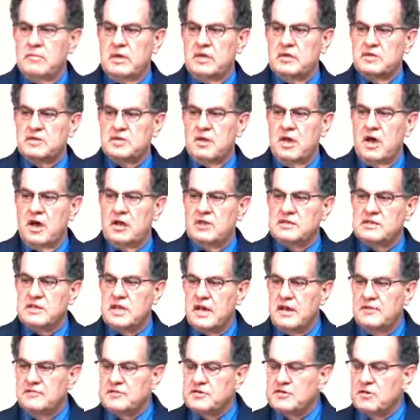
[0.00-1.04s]
Because God
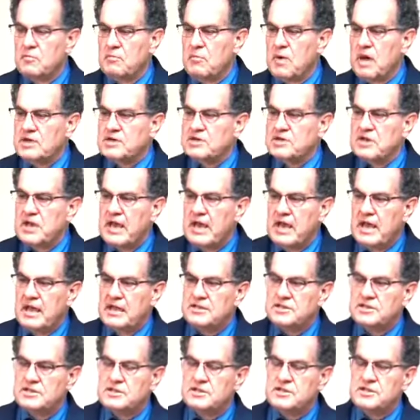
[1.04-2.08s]
said, if so much
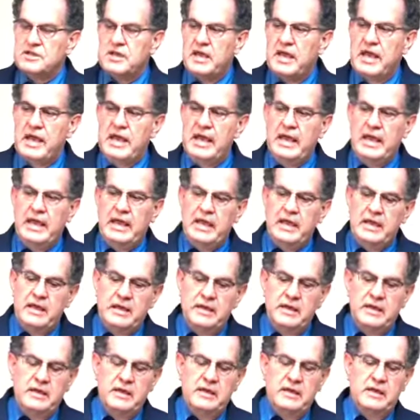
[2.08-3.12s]
as a
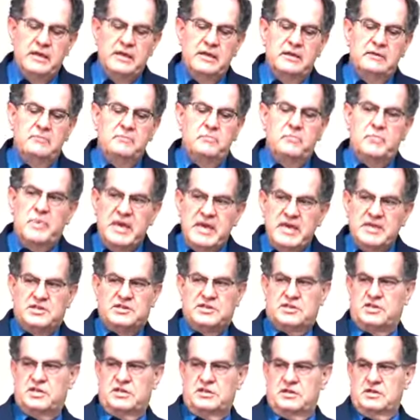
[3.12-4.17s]

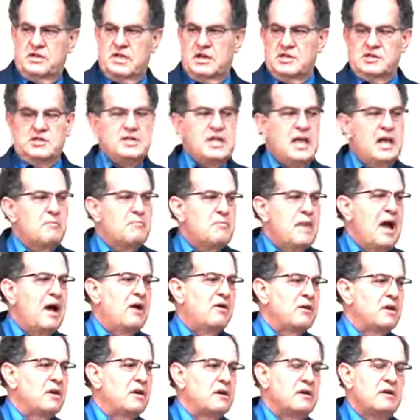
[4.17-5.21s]
beast touched that
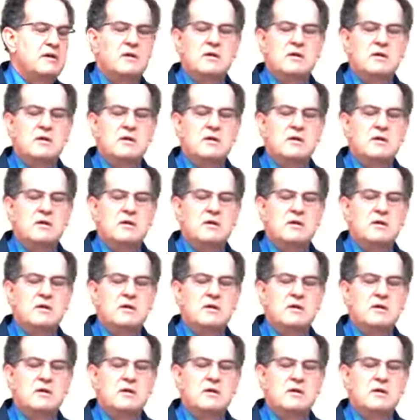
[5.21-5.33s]
mountain,